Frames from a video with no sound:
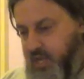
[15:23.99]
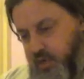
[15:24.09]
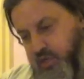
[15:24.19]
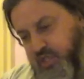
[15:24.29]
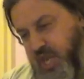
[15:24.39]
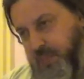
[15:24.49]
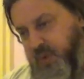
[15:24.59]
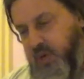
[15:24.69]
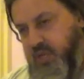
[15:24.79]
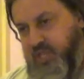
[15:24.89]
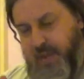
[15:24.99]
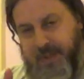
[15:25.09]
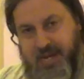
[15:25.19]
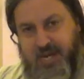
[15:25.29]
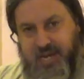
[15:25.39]
You can step you can
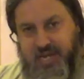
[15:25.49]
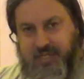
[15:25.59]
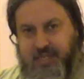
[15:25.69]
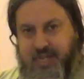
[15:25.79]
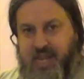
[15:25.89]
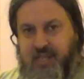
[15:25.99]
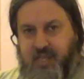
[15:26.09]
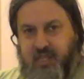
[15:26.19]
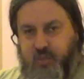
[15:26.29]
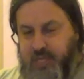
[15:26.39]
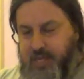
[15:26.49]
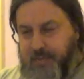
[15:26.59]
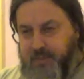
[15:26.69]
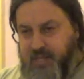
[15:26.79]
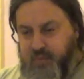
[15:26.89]
step in easily at the Tweet
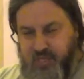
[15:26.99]
Line Plus,